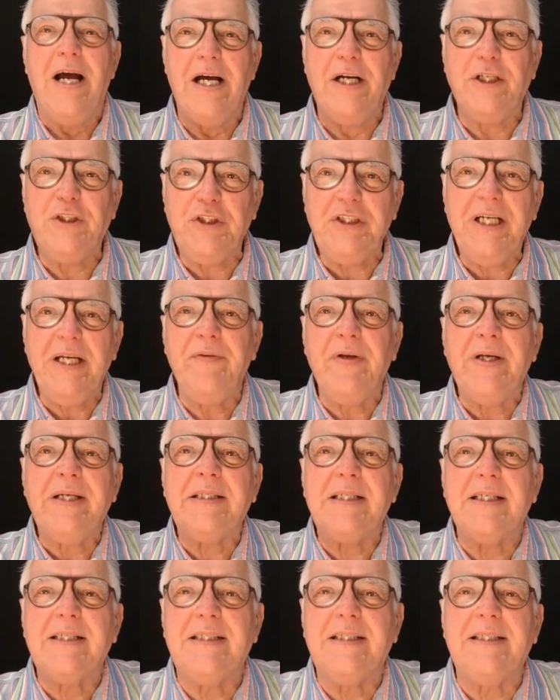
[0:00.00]
achieving
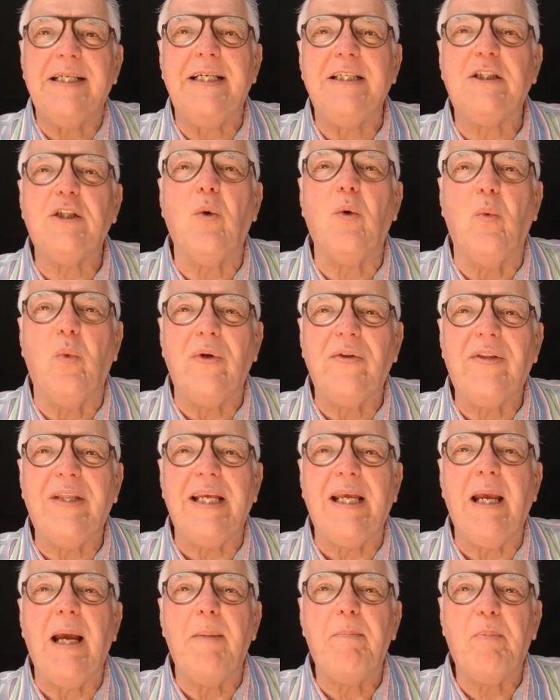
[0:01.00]
success with
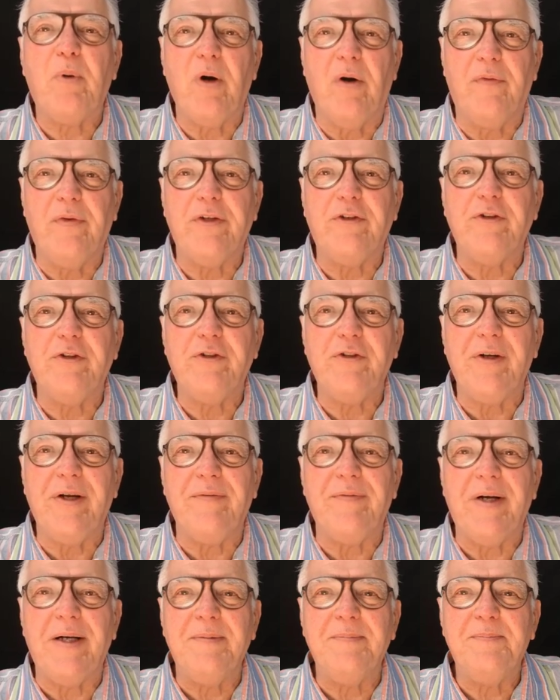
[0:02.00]
the Profit
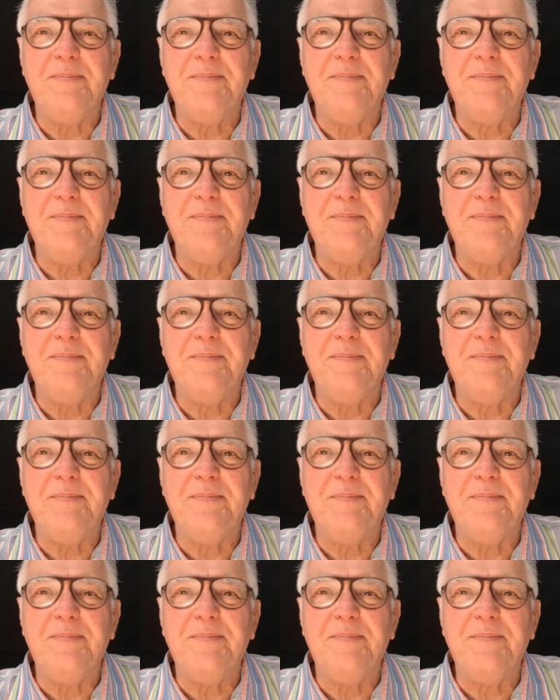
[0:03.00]
Retriever.